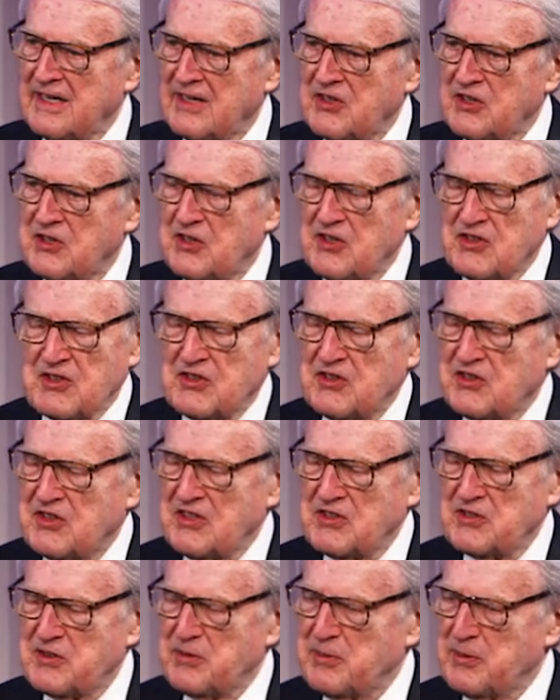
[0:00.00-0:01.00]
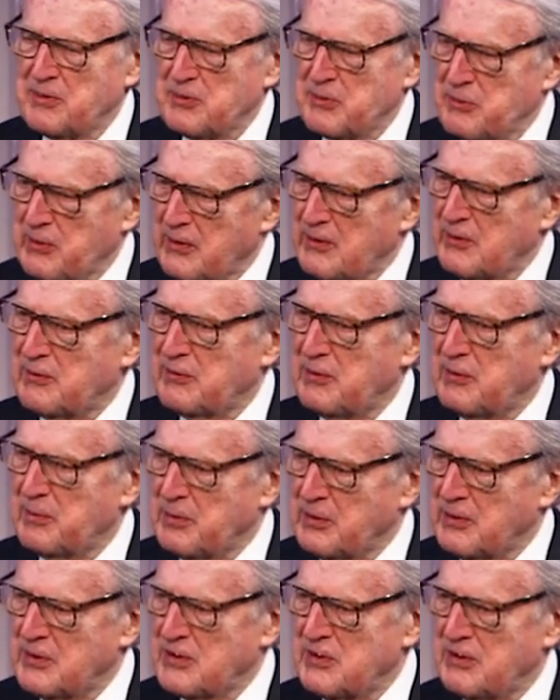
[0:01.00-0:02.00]
She is just the most wonderful
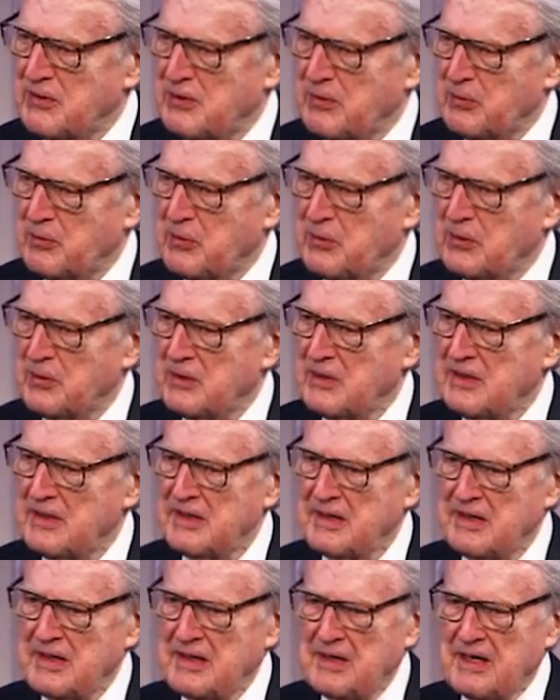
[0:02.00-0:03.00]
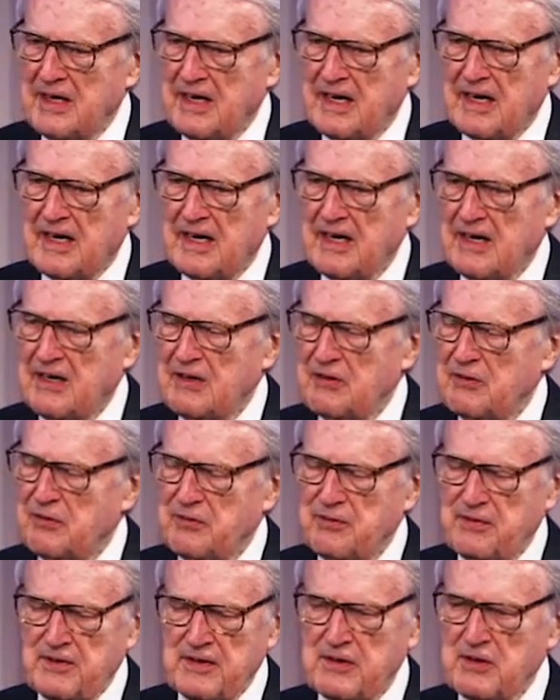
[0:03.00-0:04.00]
person in the world, a heart
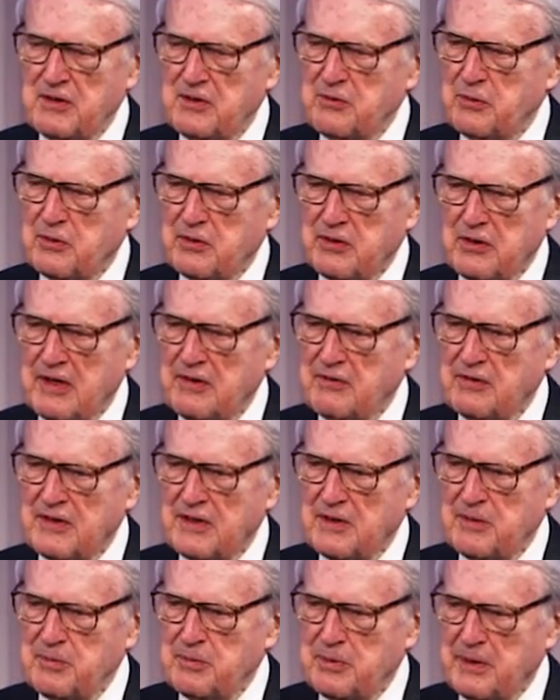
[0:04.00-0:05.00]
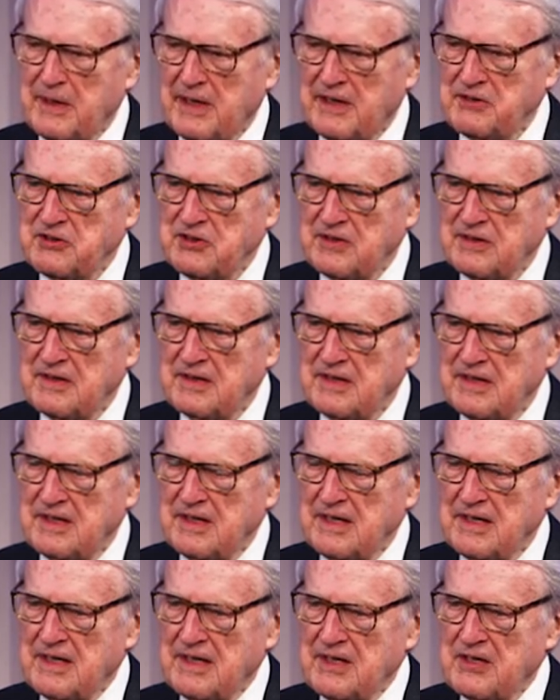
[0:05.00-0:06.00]
filled with love and compassion.
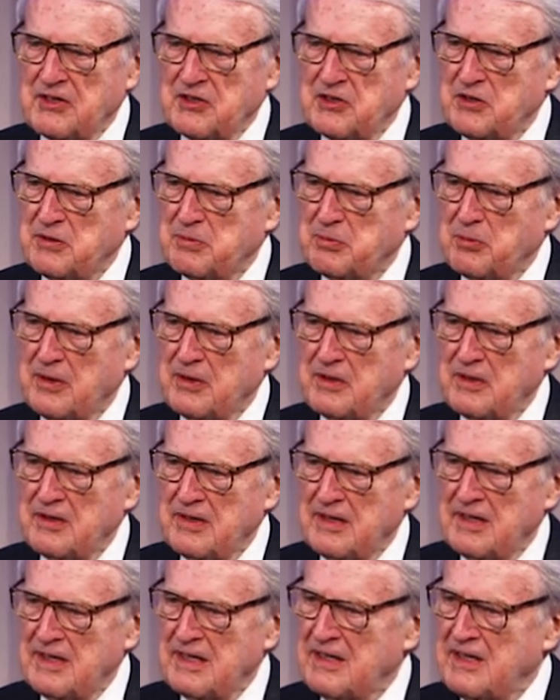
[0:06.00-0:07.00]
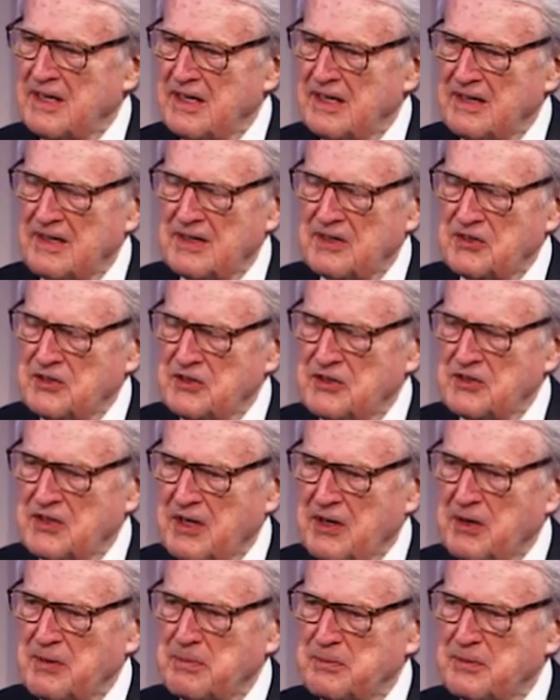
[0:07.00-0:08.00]
She's brought, she's
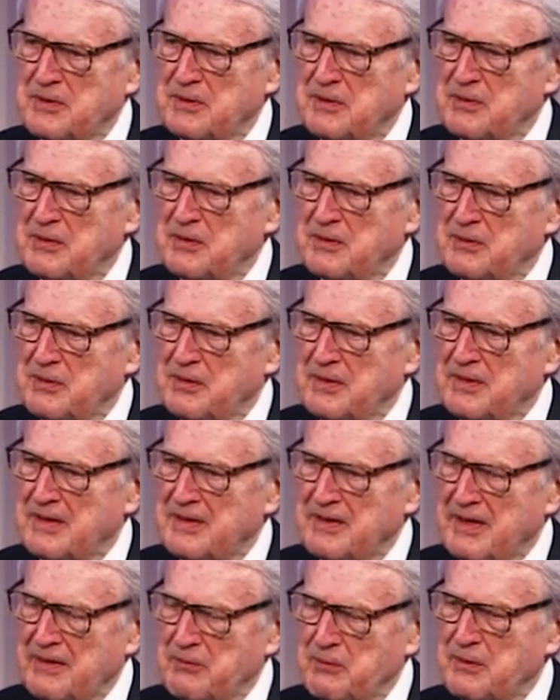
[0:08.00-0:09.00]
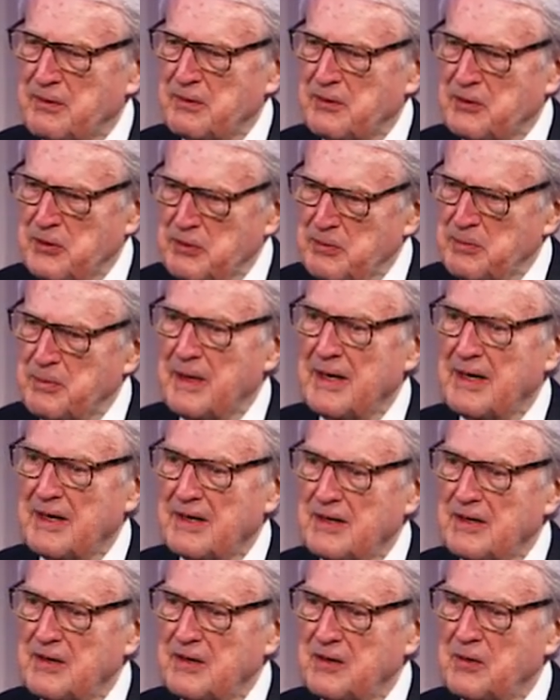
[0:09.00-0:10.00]
helped with two
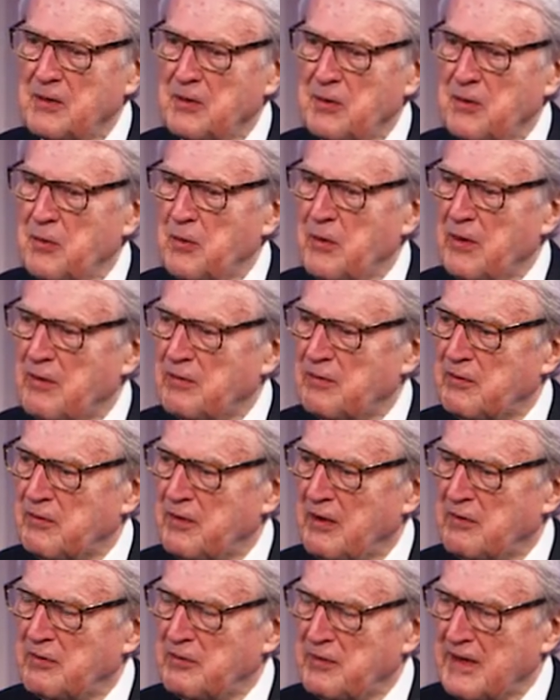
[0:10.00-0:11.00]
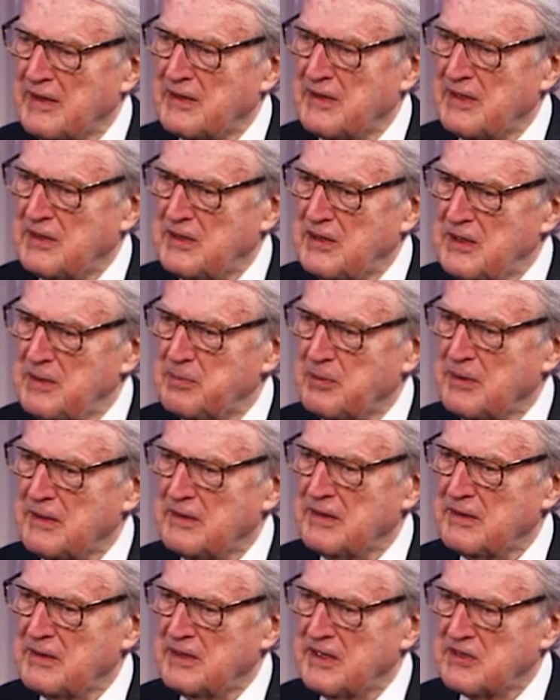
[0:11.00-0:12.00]
men who have affected deeply
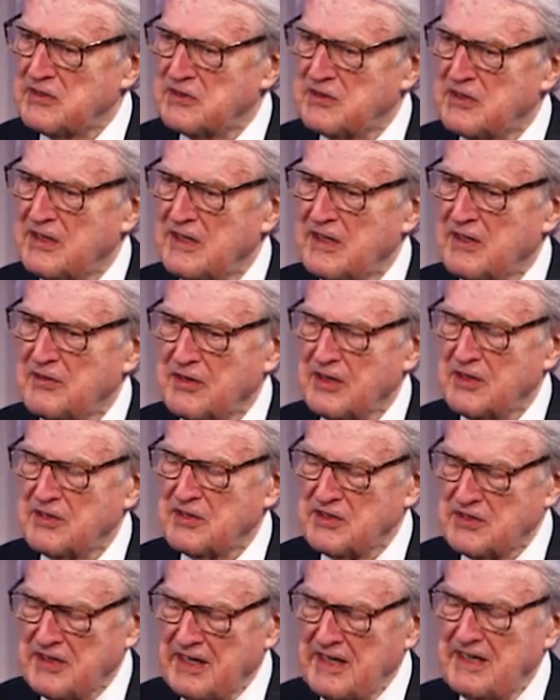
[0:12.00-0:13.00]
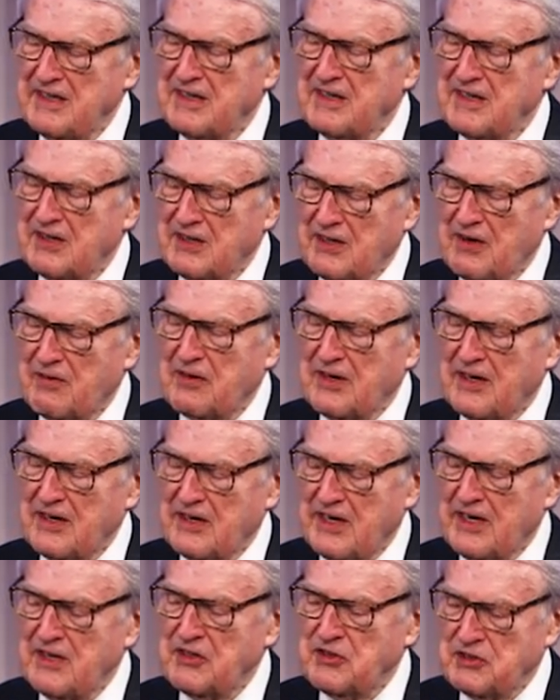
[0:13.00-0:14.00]
the destiny of our state and of our
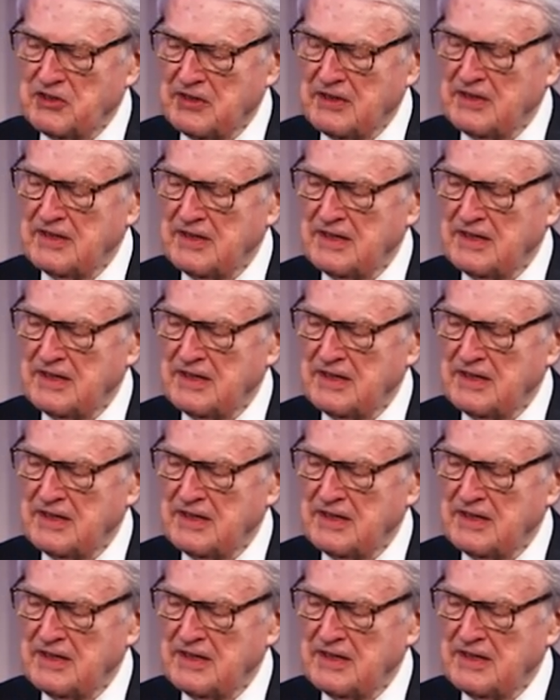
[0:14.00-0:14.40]
nation.